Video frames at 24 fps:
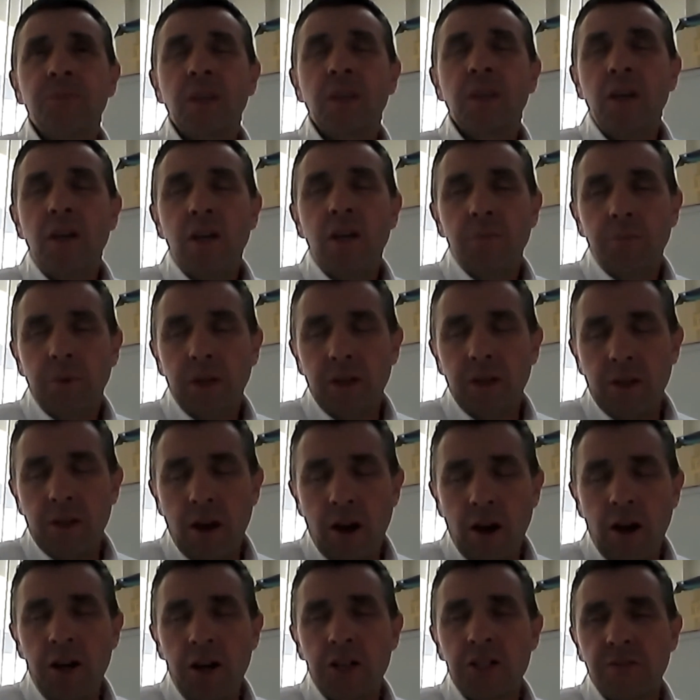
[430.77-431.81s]
But at the
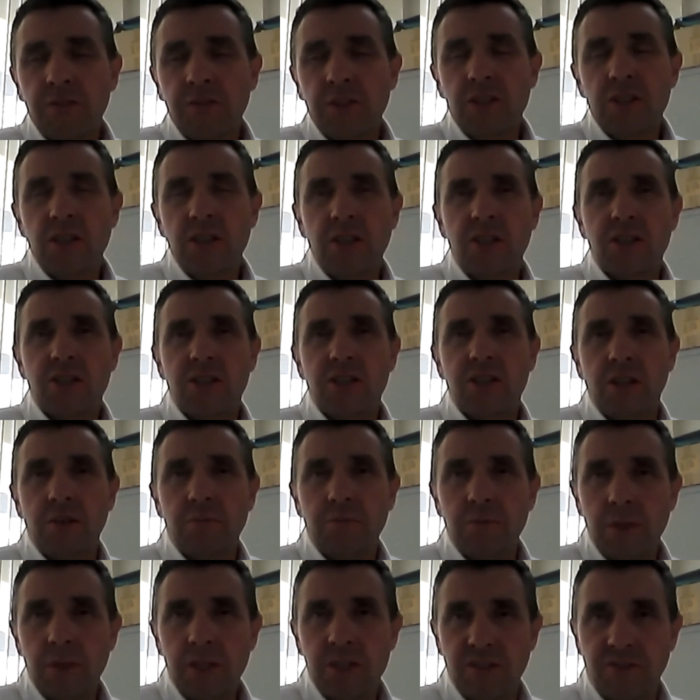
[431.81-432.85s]
heart of the system is
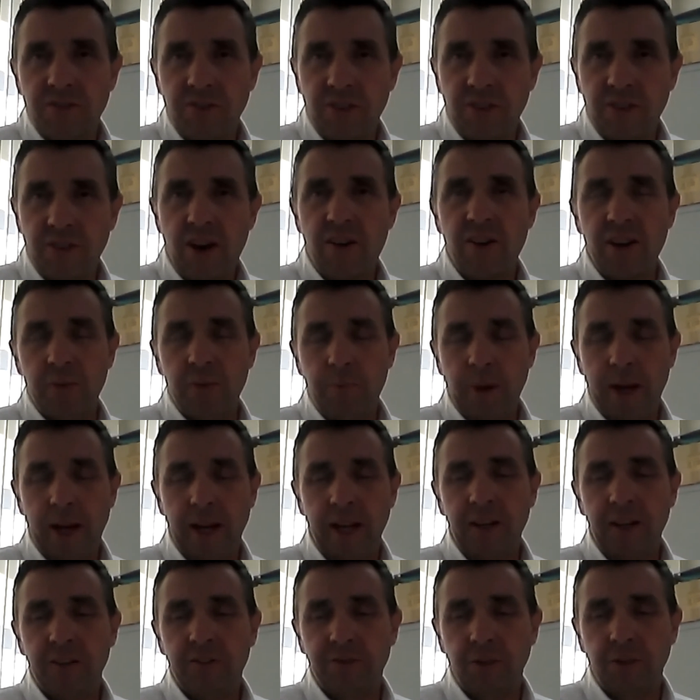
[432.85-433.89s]
a very
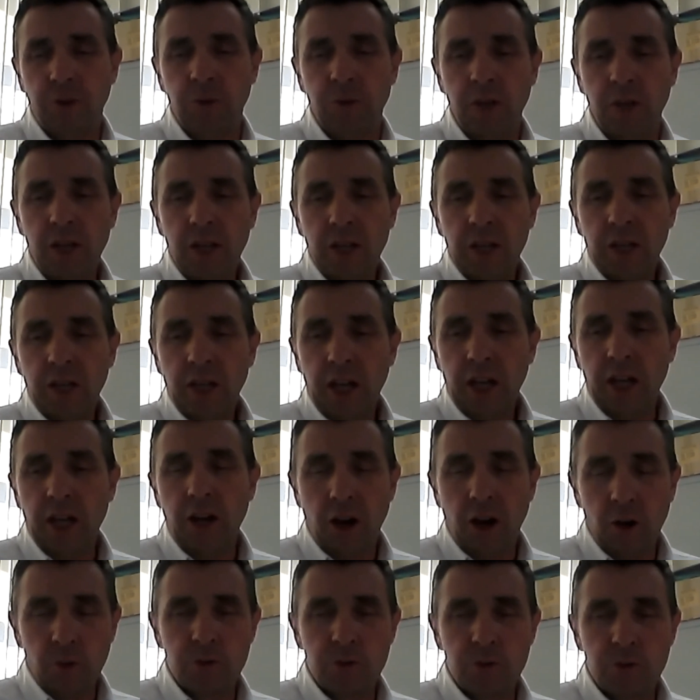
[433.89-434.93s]
powerful
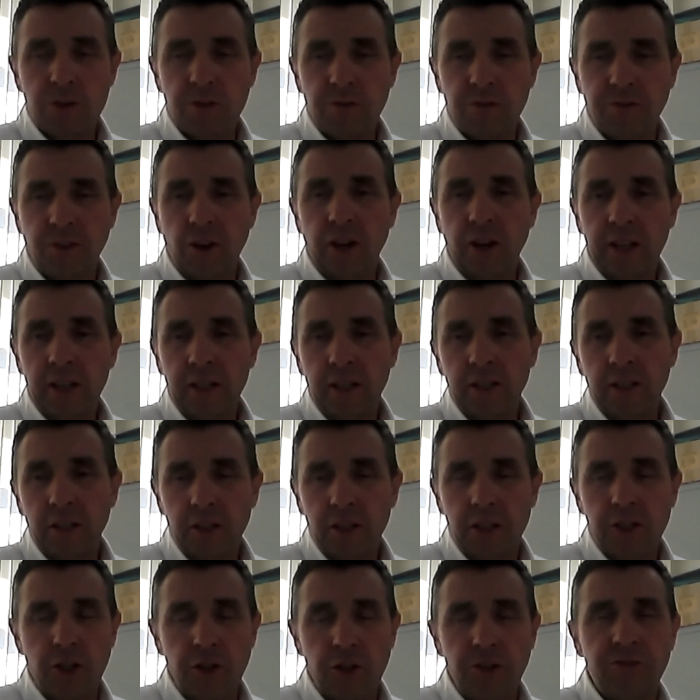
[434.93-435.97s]
ultraviolet
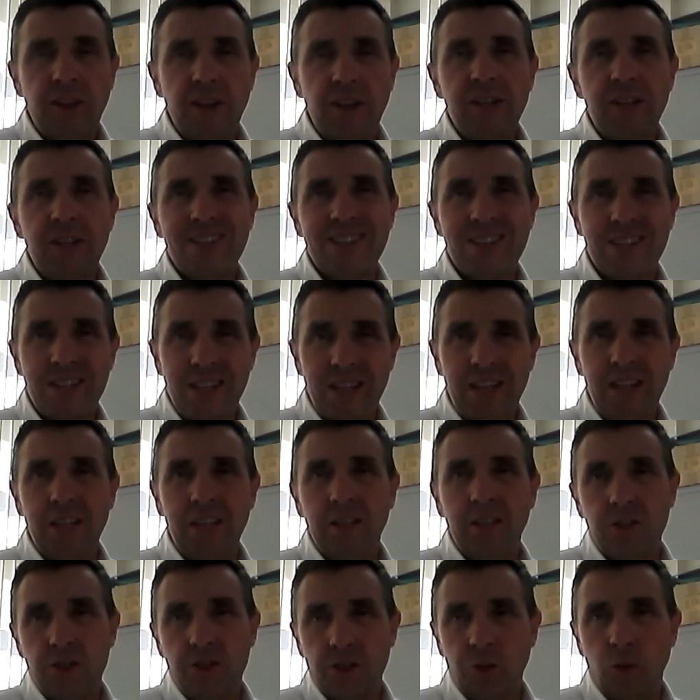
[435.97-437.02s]
UVC
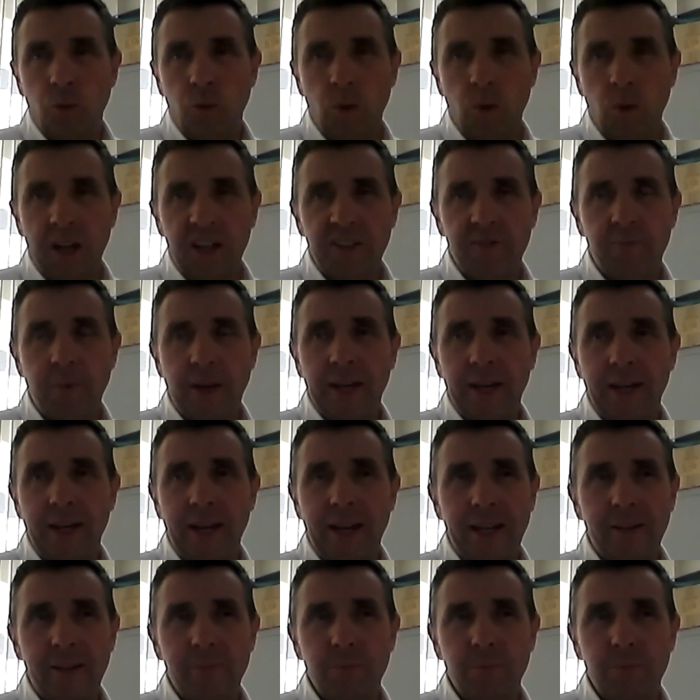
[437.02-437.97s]
dual wideband lamp.